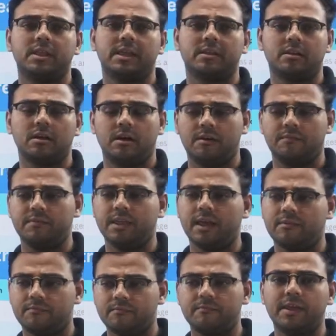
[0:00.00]
Like we
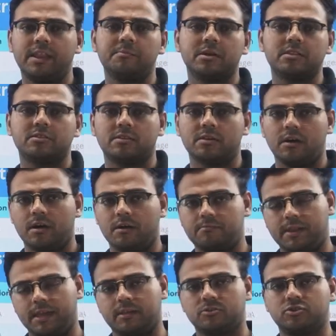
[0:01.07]
are very much
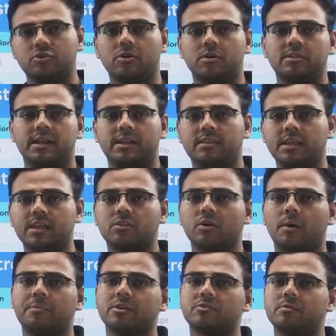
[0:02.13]
like sure that these
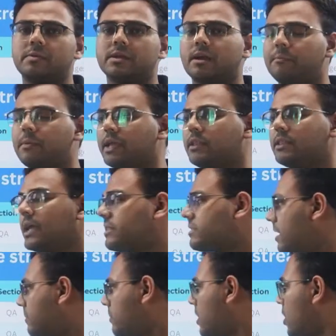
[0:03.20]
topics will be coming in the
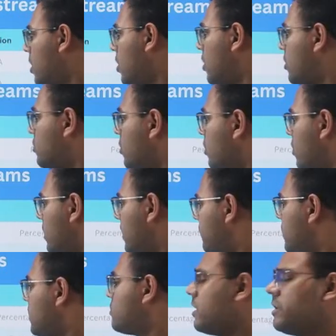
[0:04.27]
exam. So if
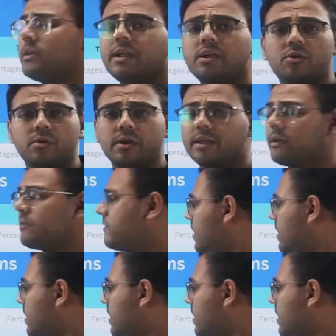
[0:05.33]
you're joining in today,